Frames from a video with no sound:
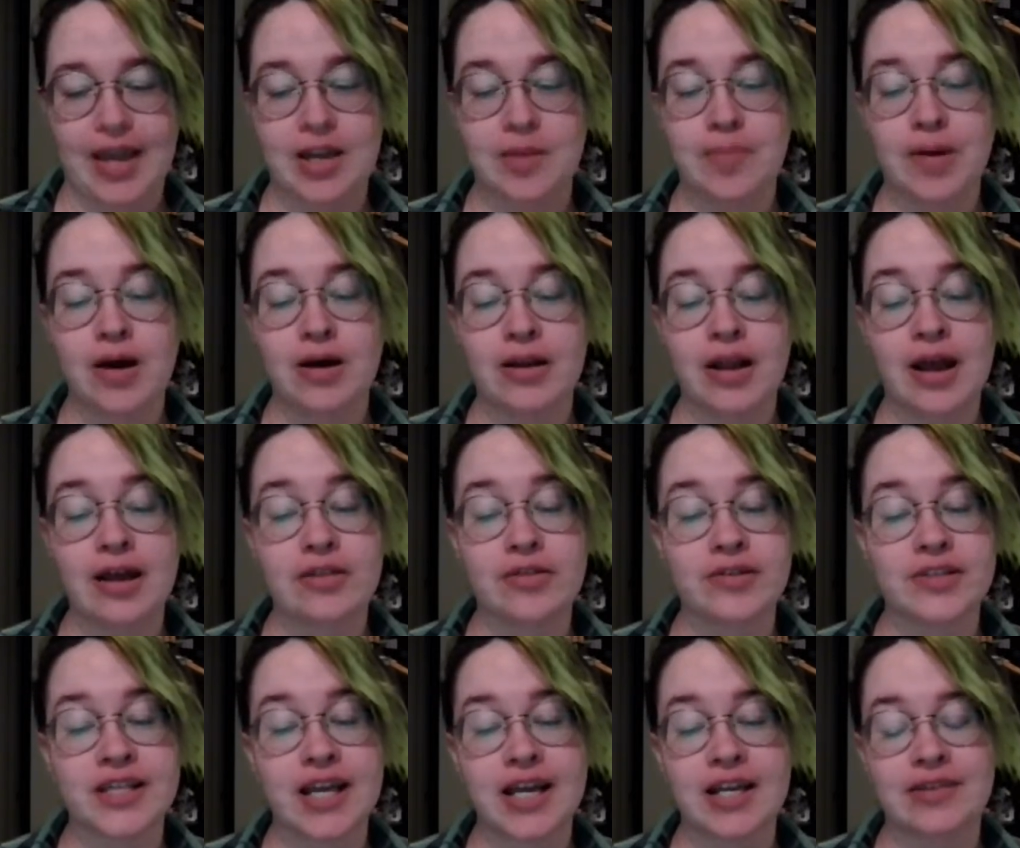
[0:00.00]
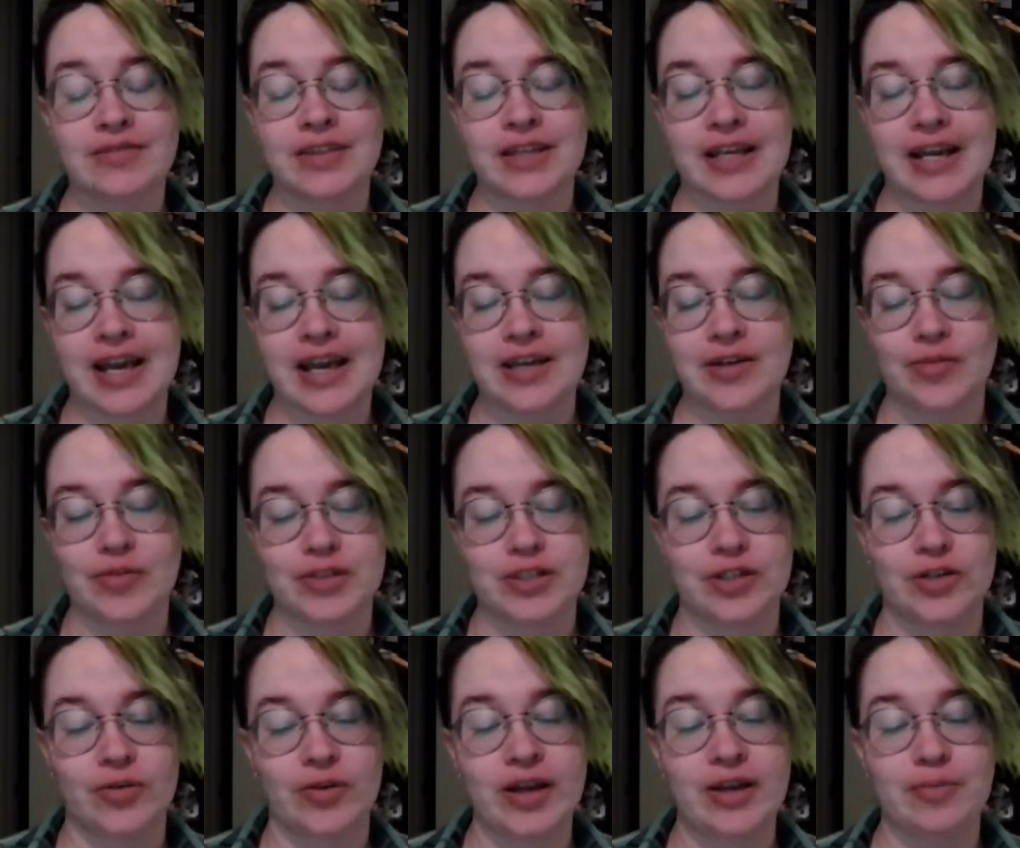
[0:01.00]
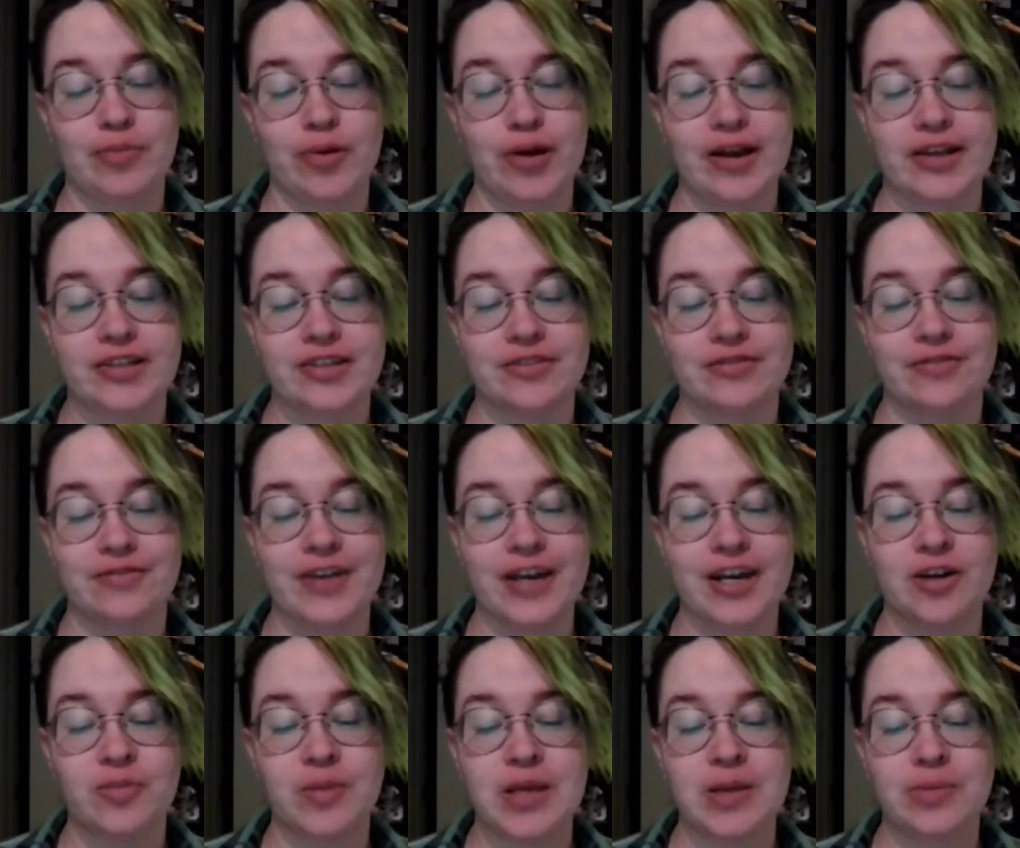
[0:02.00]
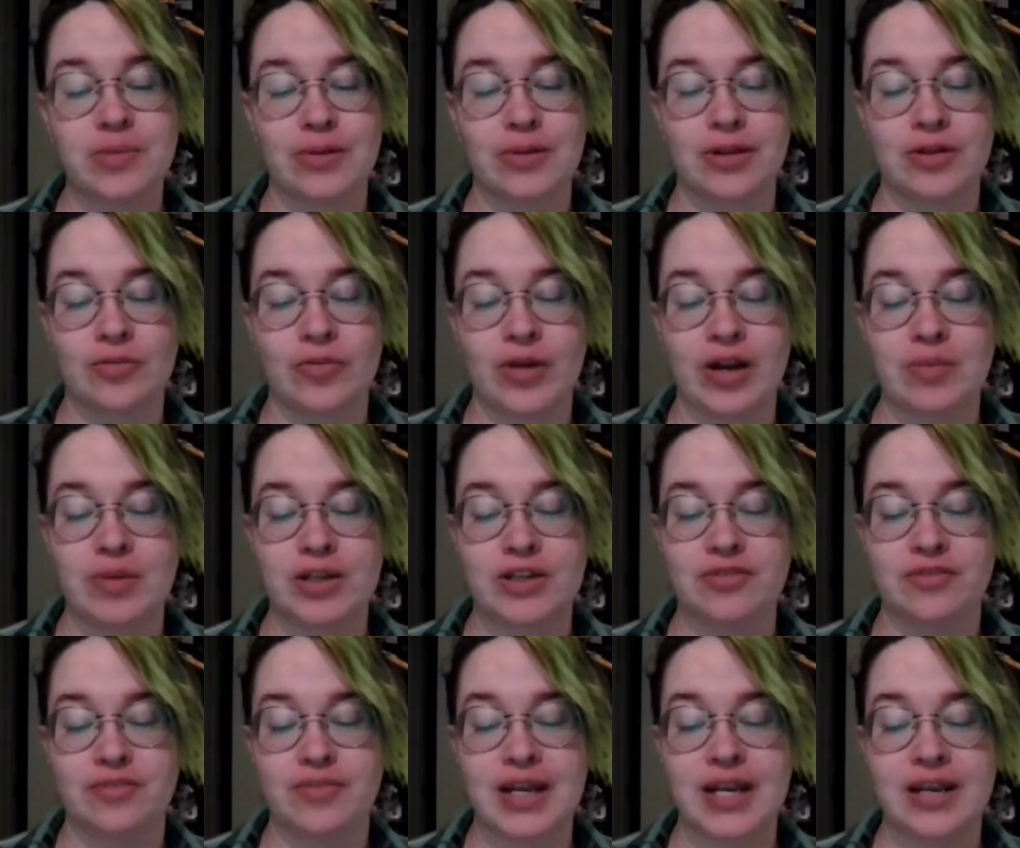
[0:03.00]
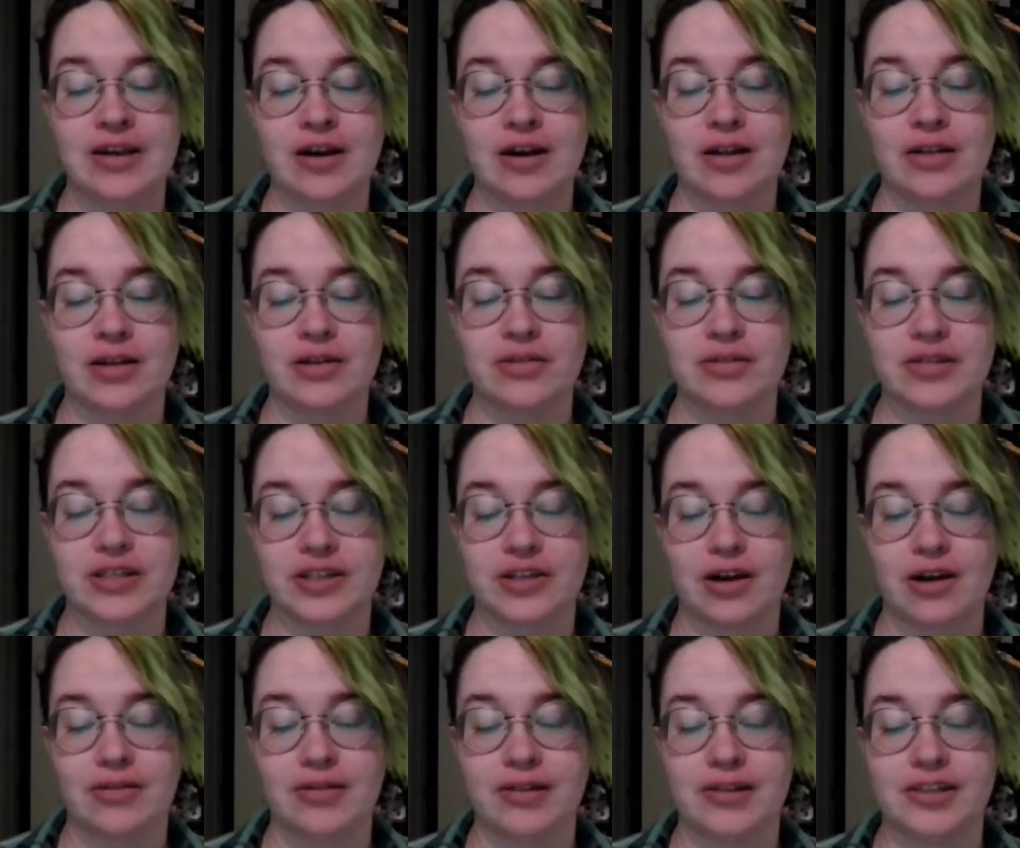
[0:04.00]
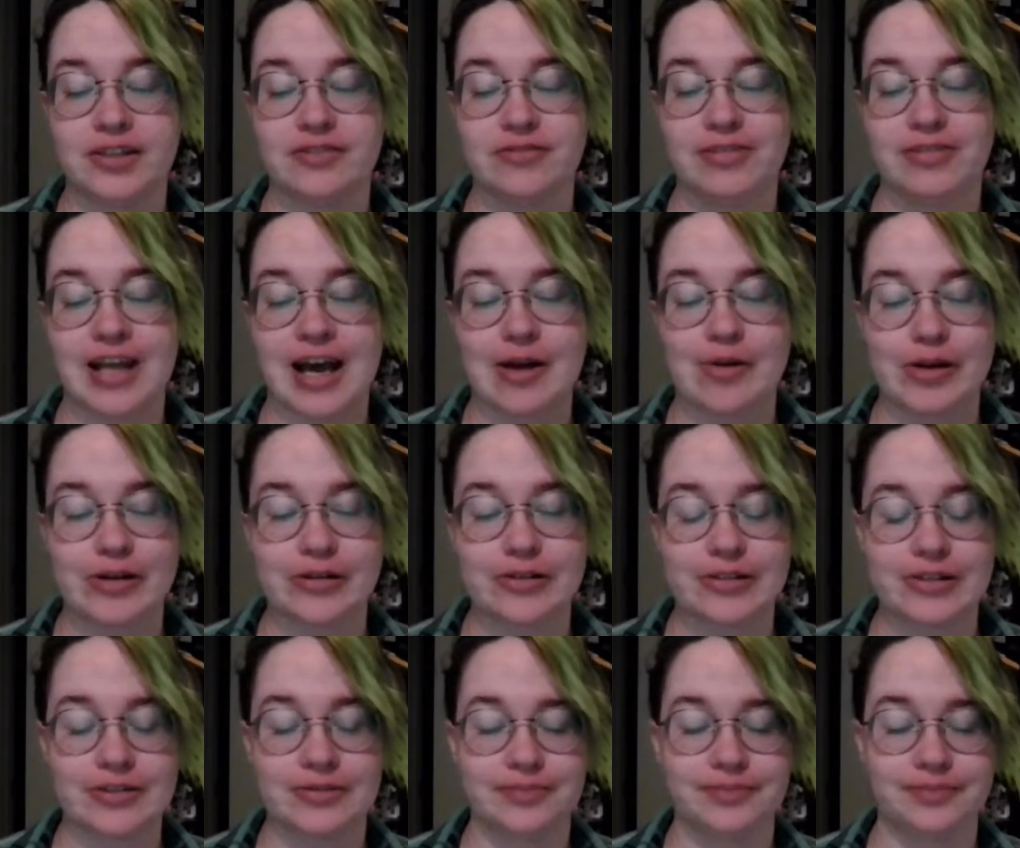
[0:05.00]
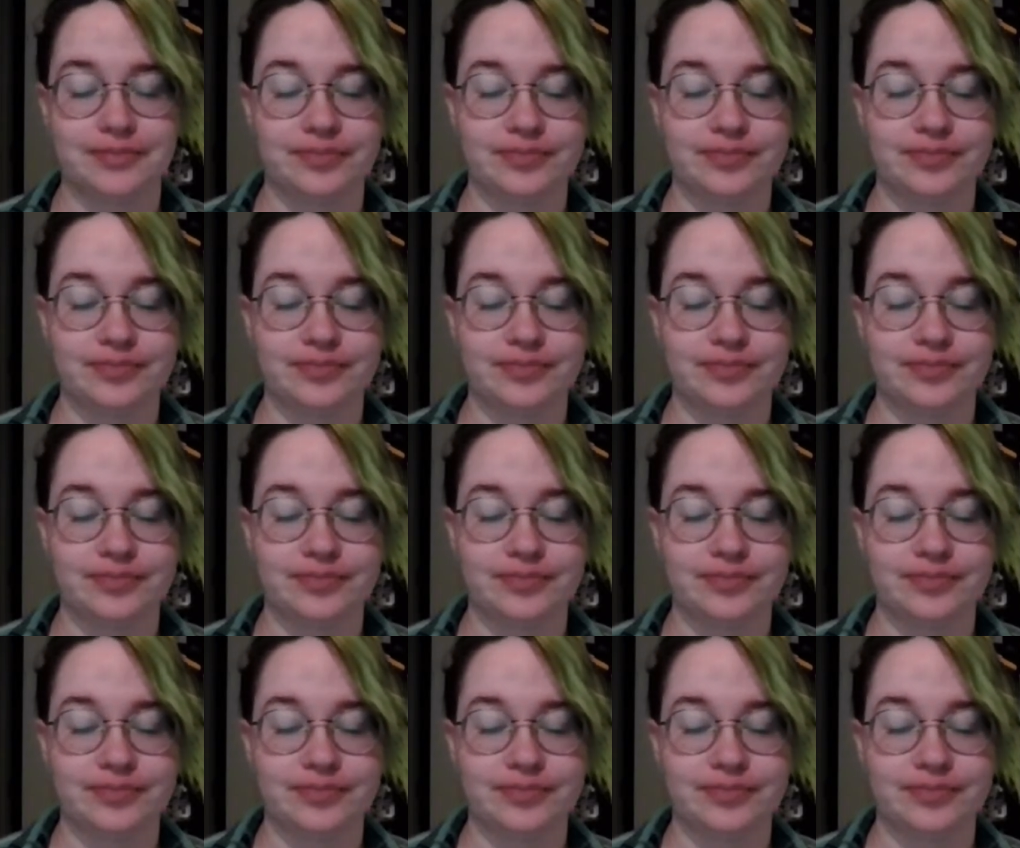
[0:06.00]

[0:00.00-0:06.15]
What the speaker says: And upon either side of the gate was a great press of fair people in raiment of many colors and garlands of flowers.